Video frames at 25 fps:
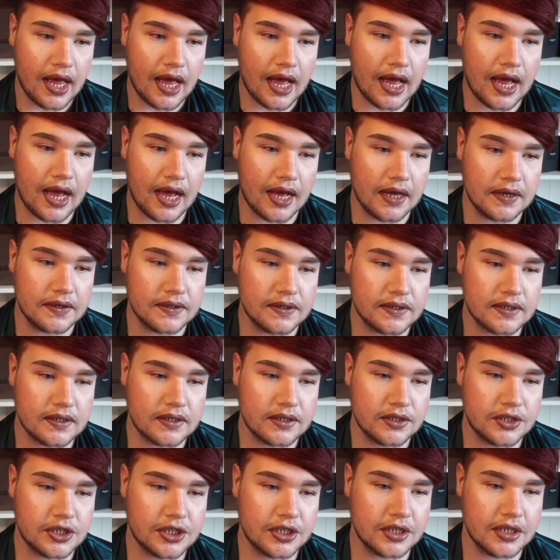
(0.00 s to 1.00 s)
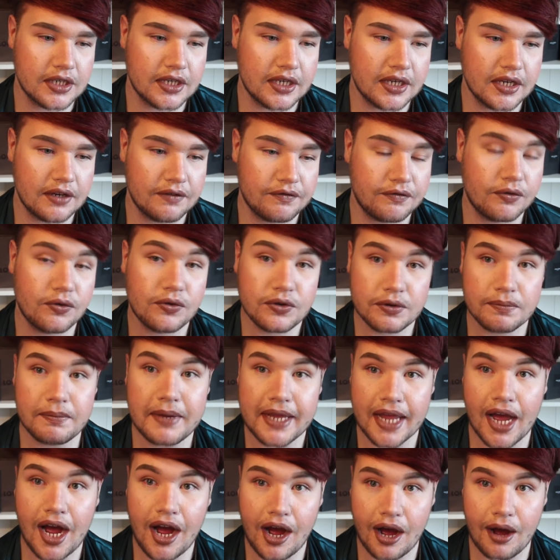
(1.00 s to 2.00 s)
and she phoned
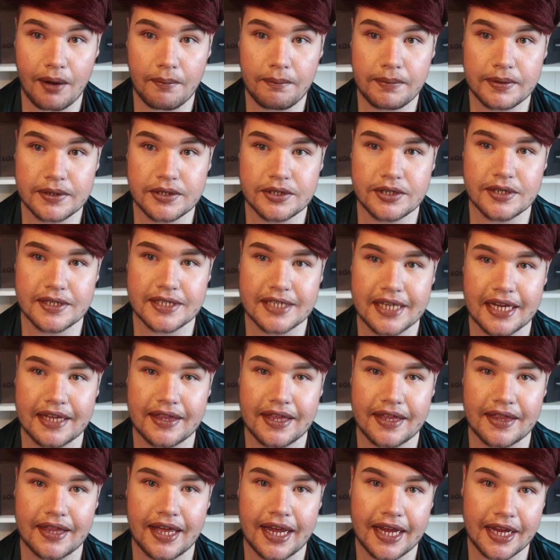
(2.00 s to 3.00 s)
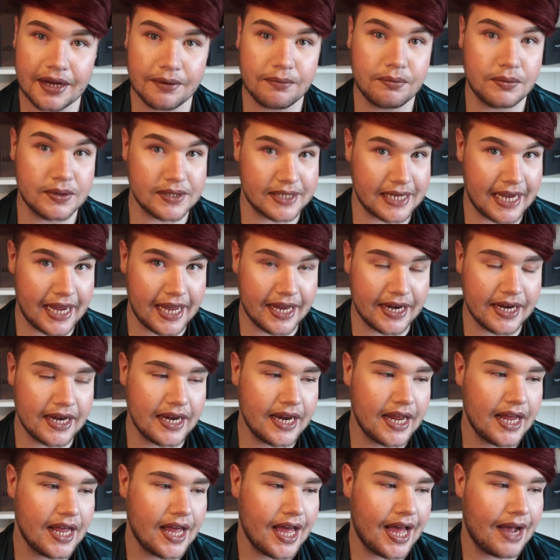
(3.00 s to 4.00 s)
me up to say that the item was
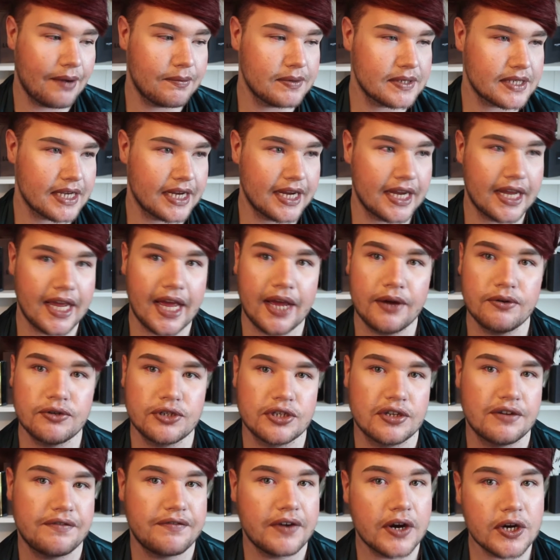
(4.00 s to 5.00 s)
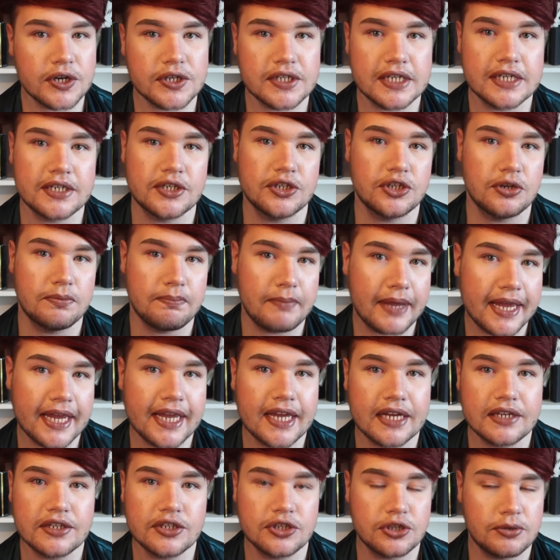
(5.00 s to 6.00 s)
in and was like, how's university? Did you
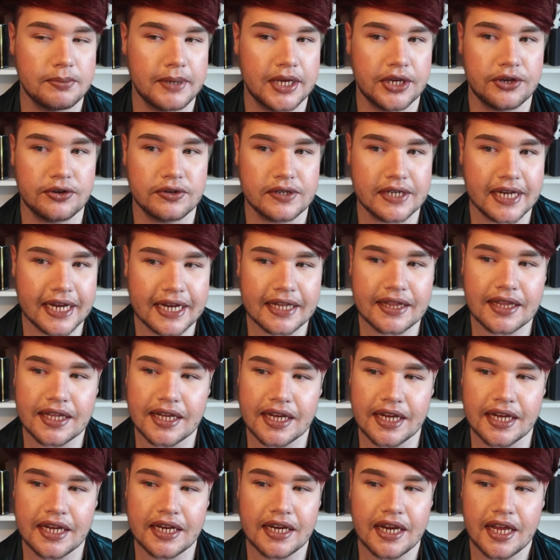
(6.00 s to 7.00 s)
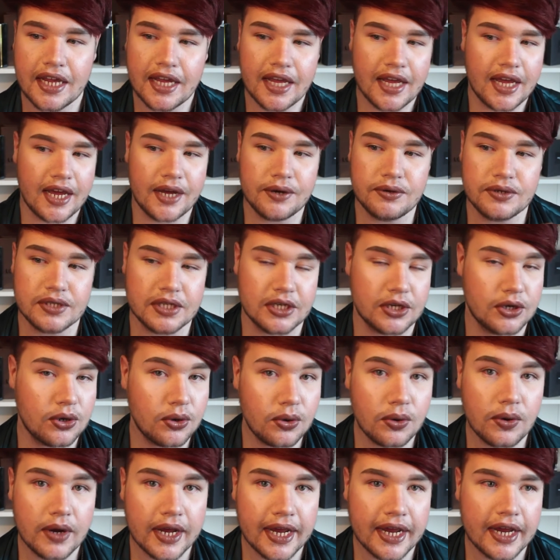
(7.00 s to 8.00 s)
make it? Did you make your deadline? How's it
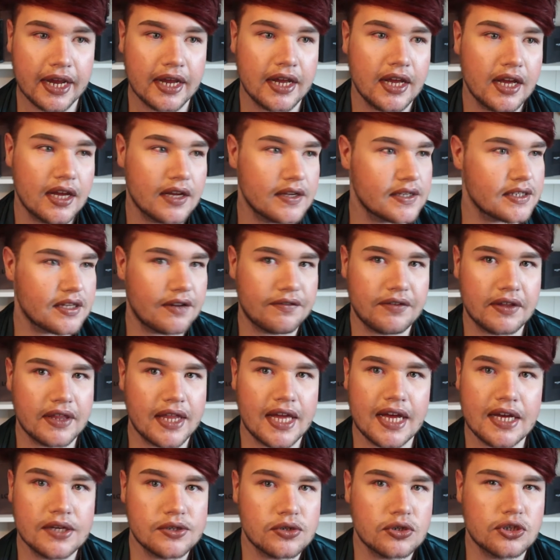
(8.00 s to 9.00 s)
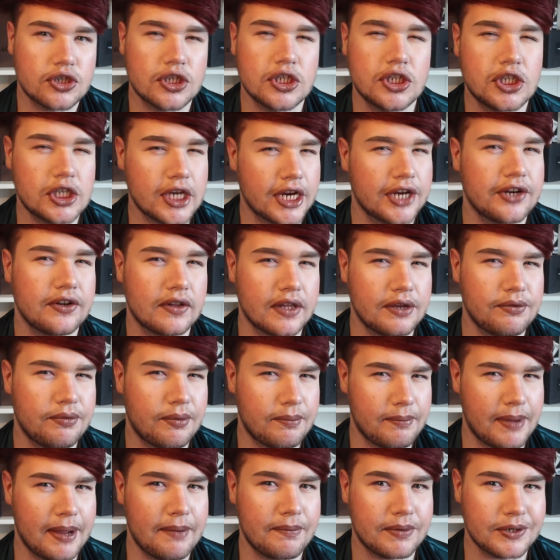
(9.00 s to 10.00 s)
going? Stuff like that. So she genuinely
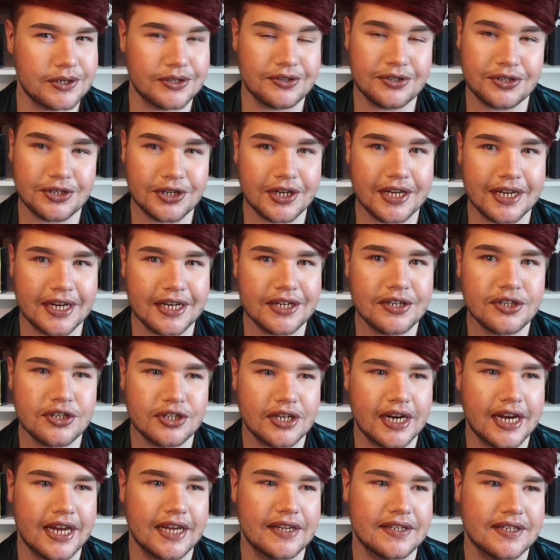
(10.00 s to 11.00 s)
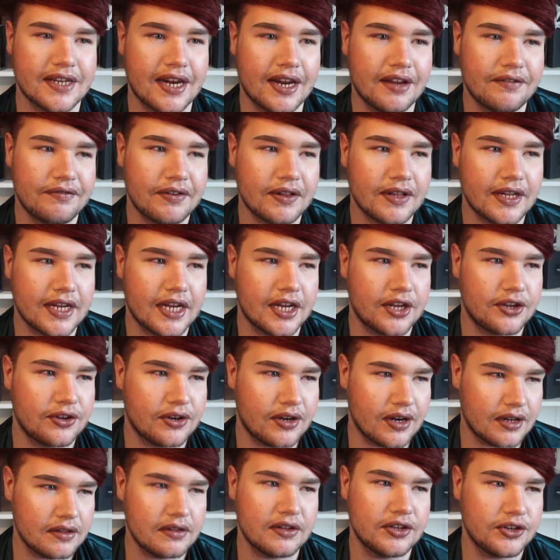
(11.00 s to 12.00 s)
remembered and took an interest, and I felt like I
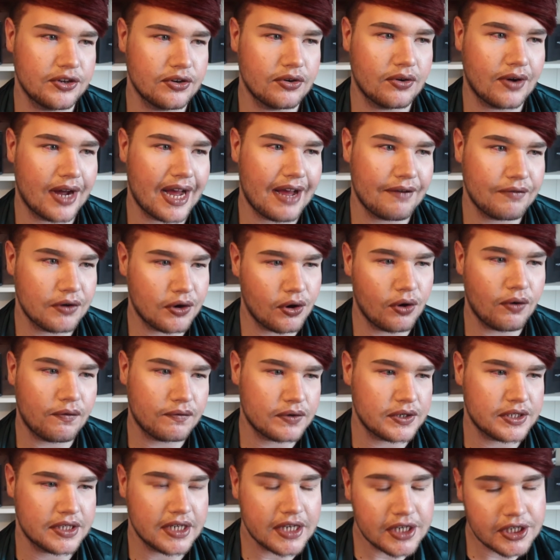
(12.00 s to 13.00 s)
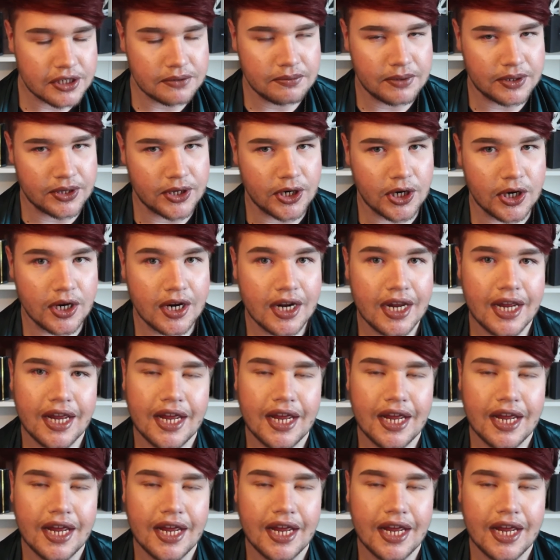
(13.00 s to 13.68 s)
could, you know, have a conversation with her.